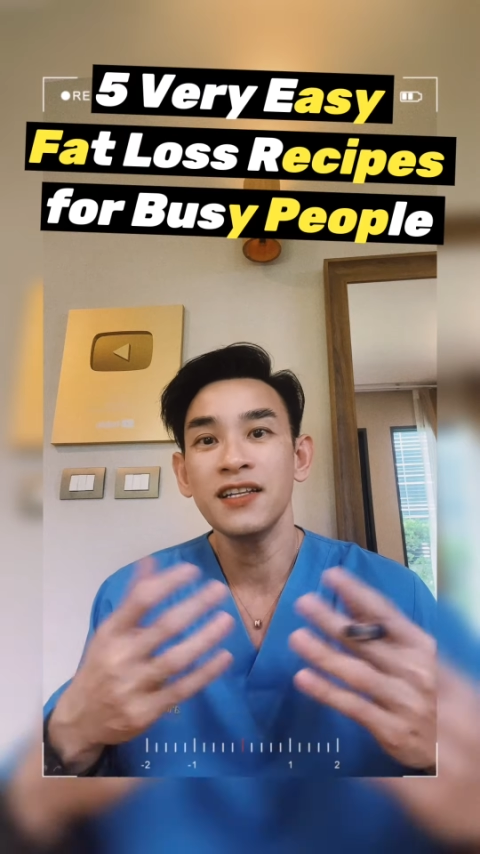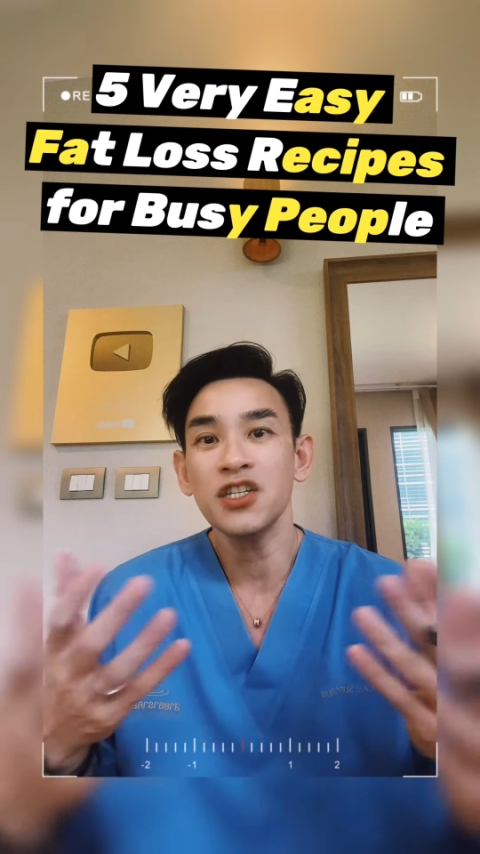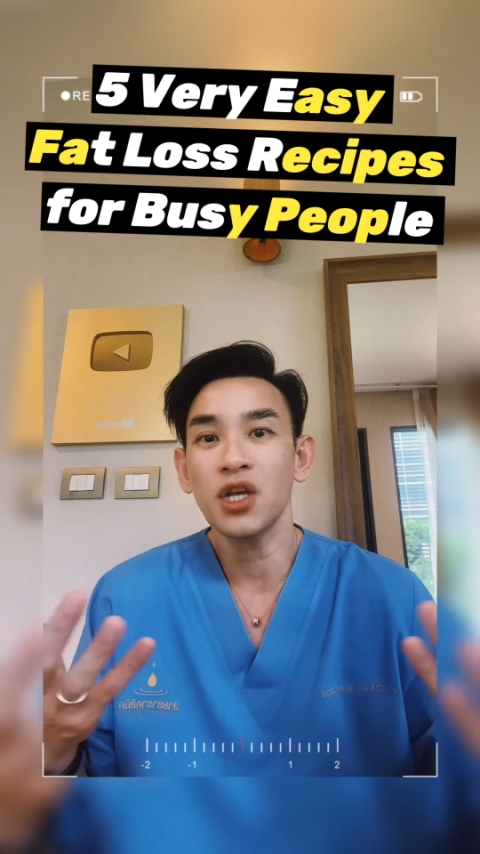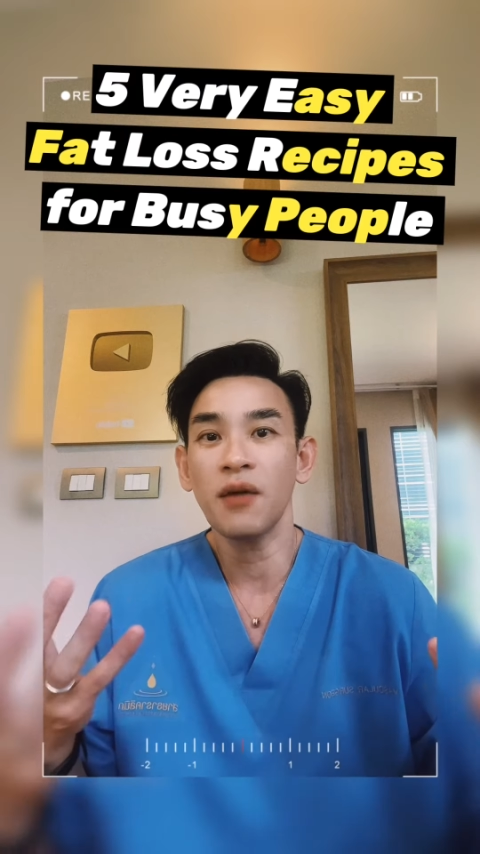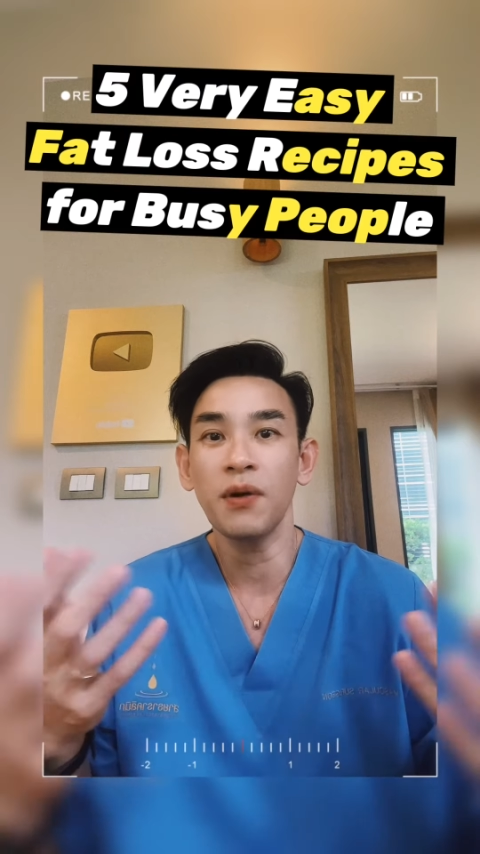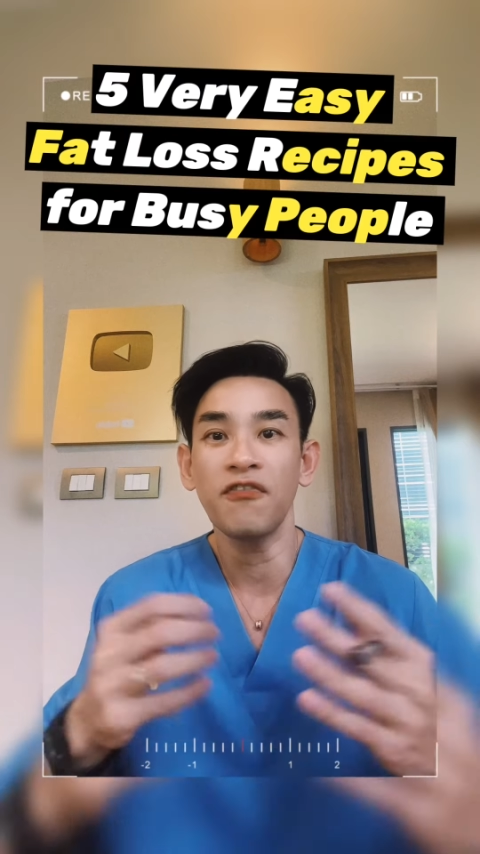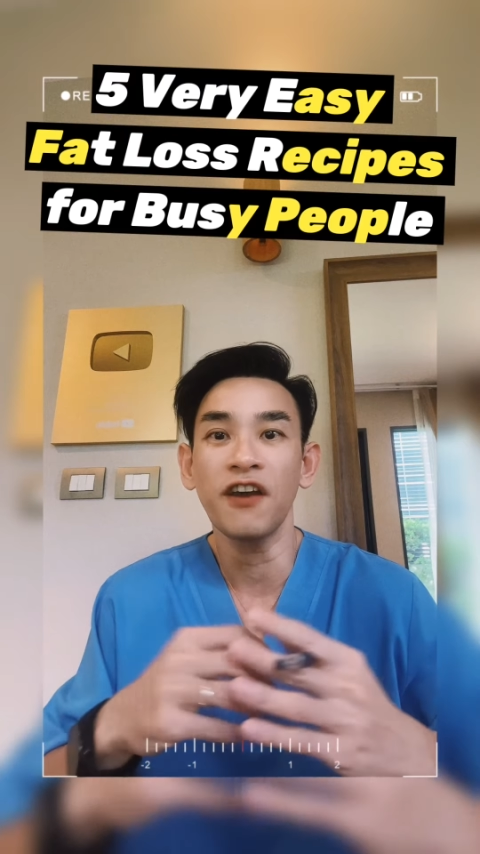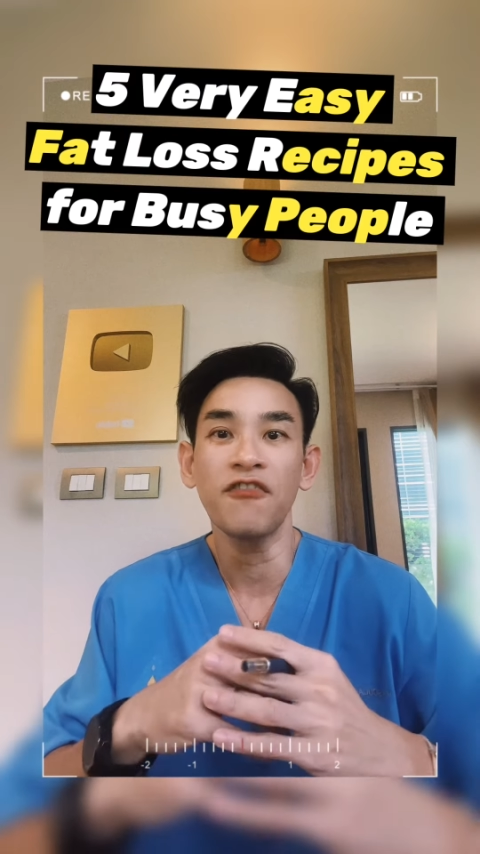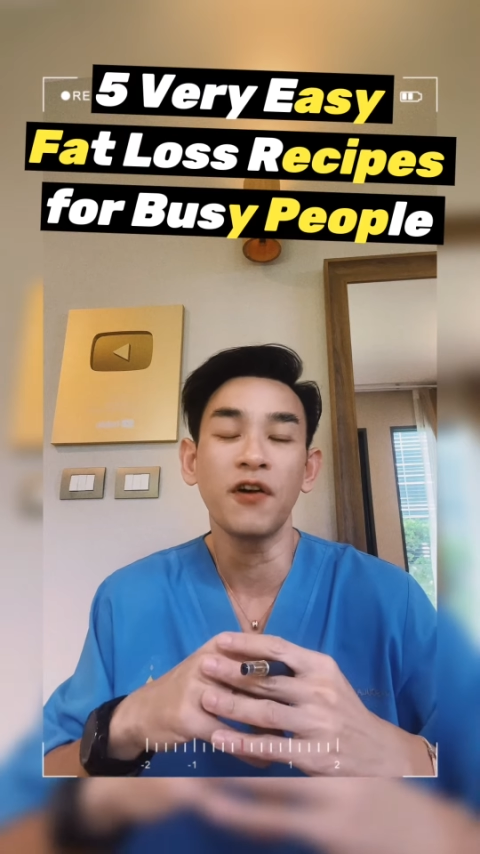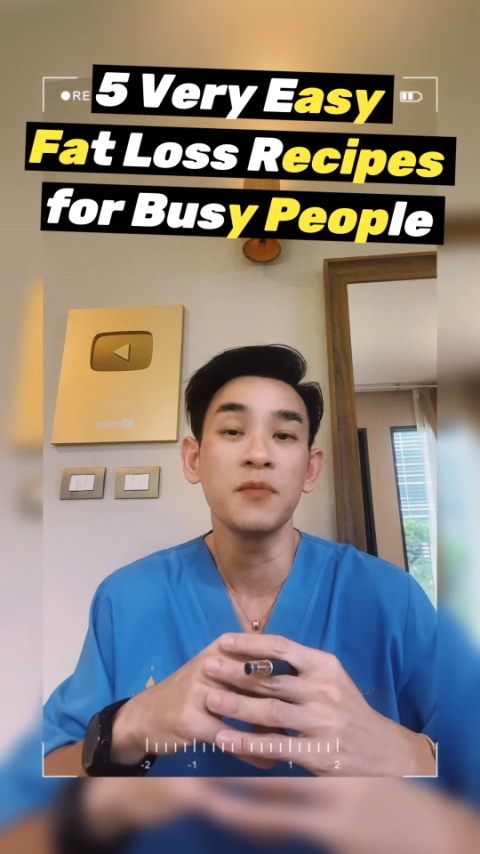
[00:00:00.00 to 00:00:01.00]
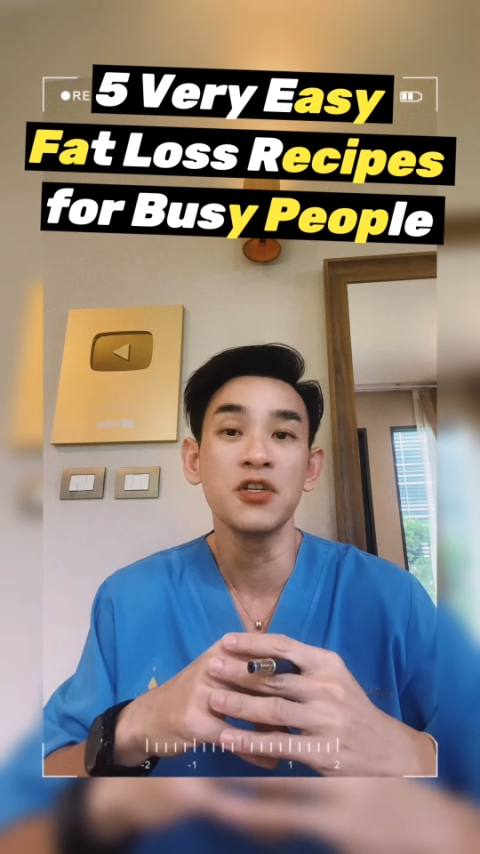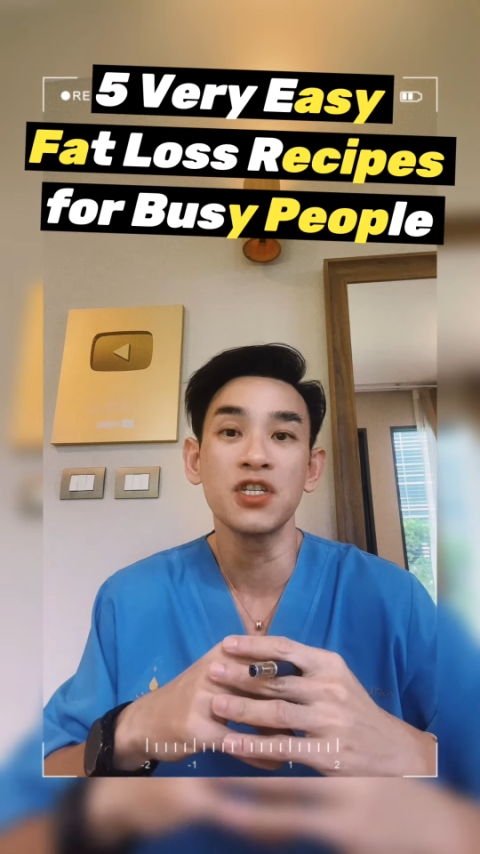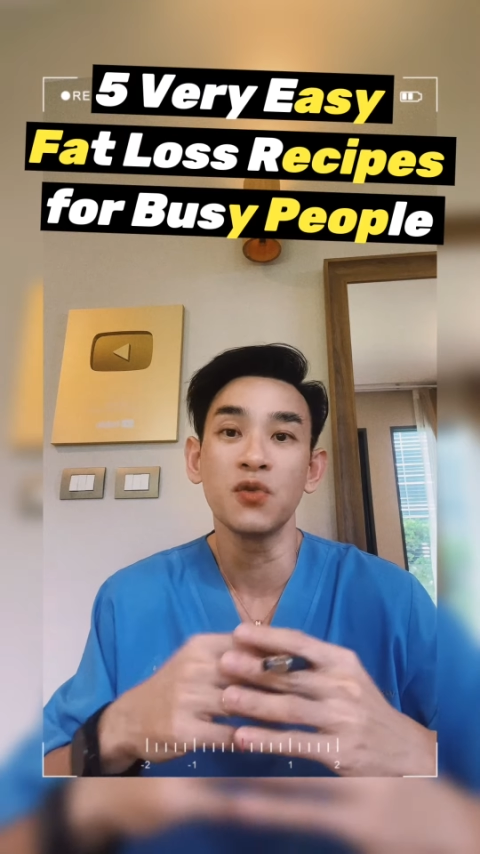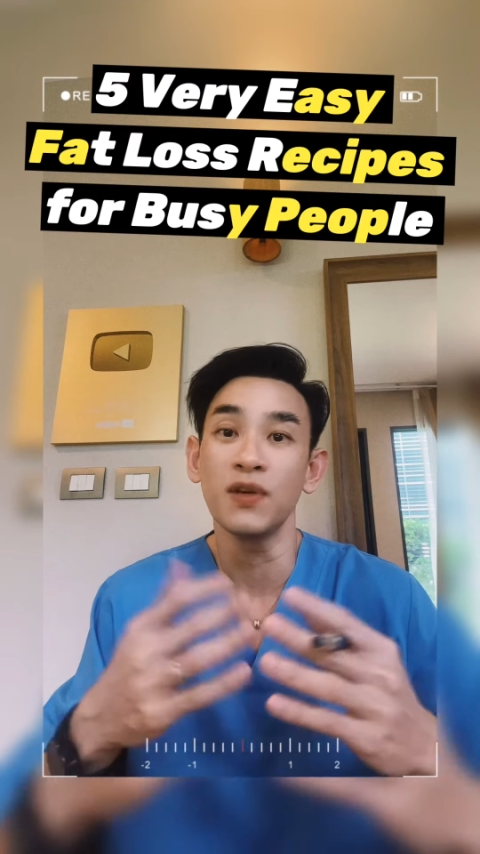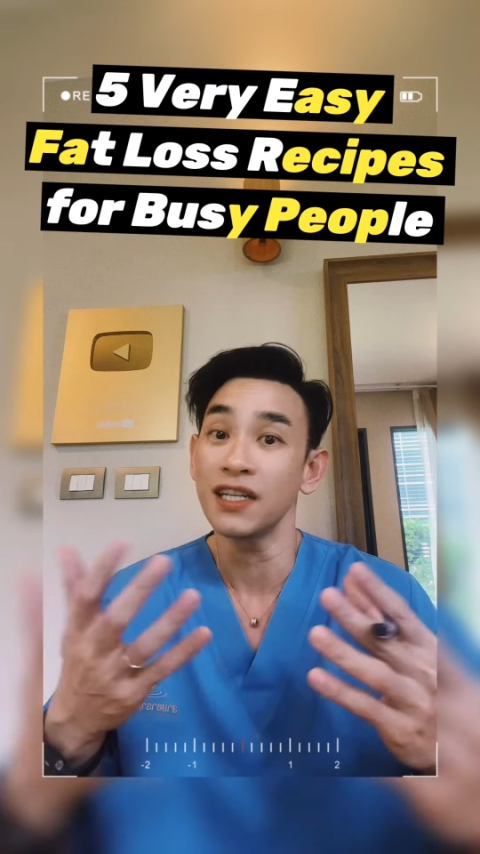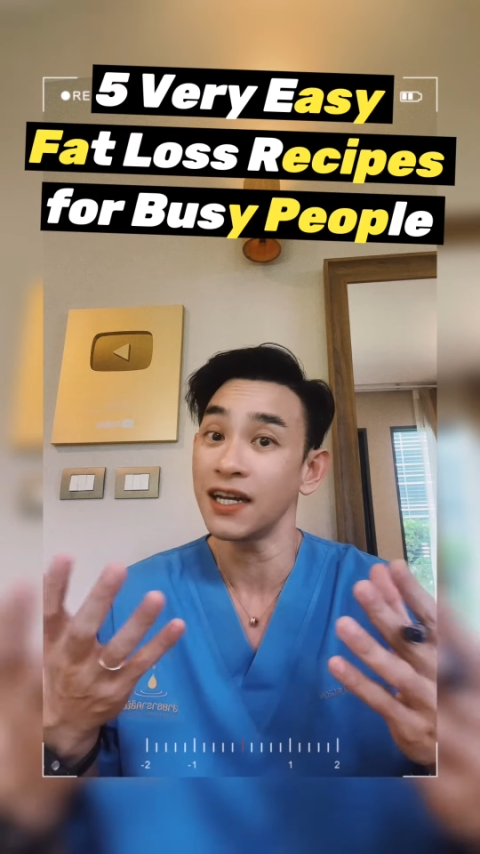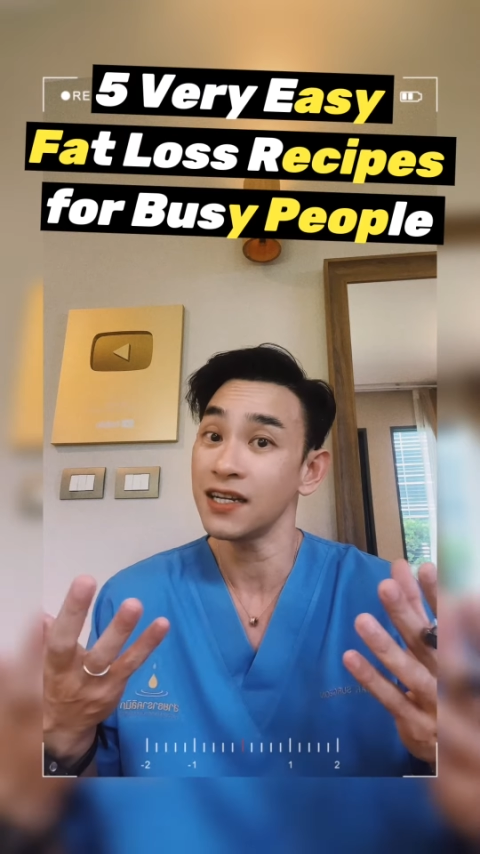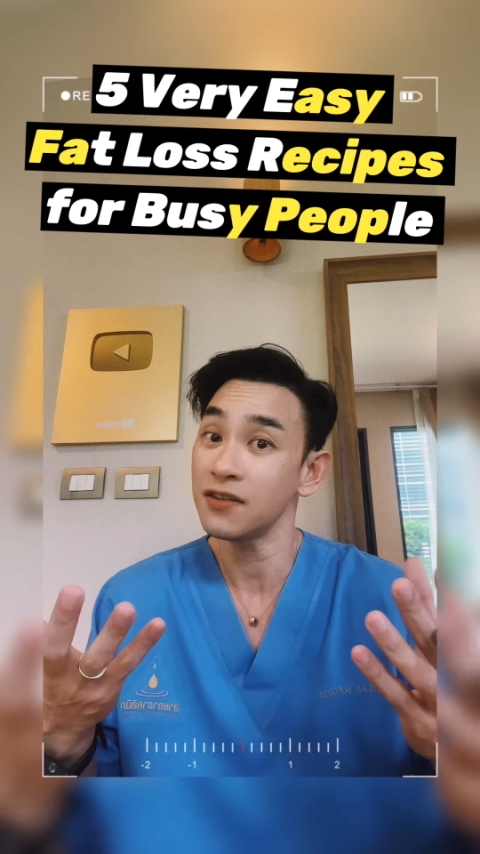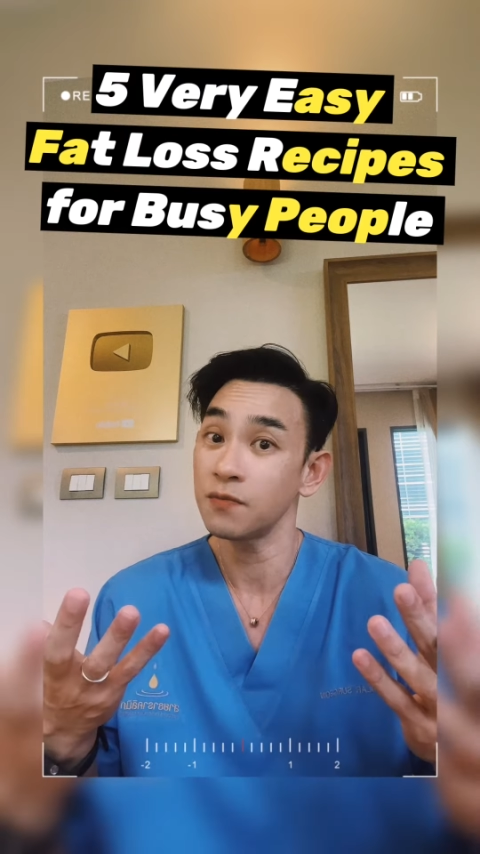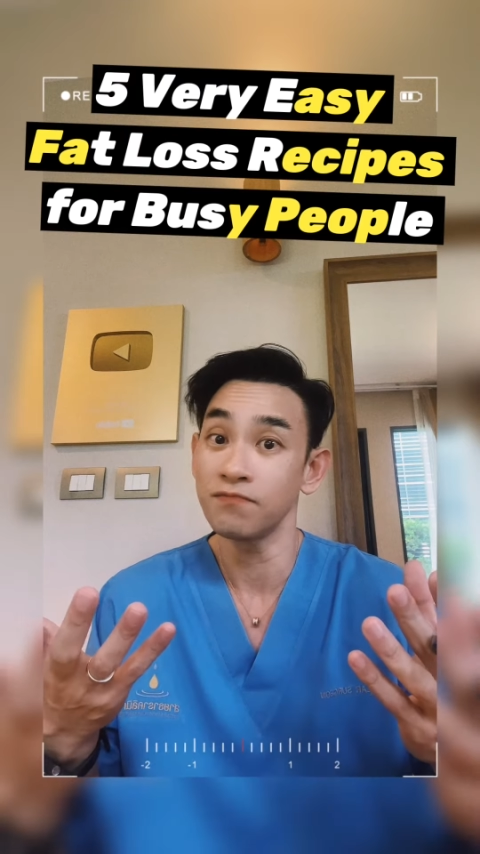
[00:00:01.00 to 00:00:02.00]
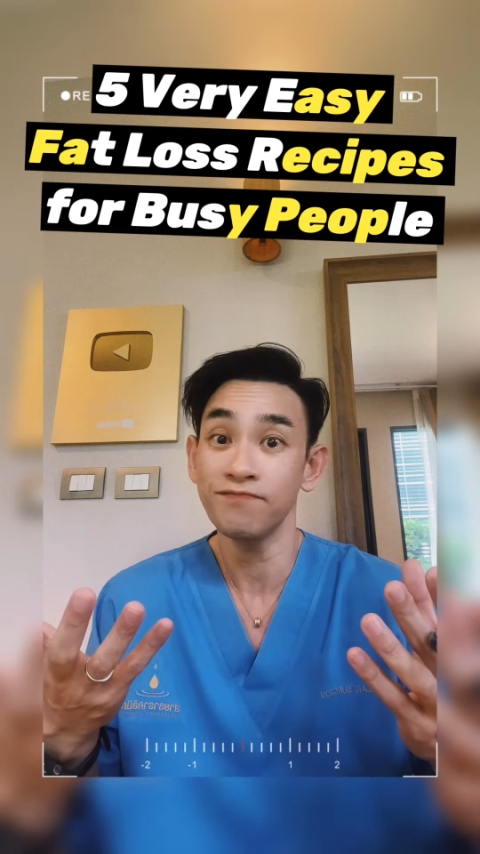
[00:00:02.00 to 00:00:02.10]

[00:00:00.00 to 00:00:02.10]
These are perfect for busy weeknights.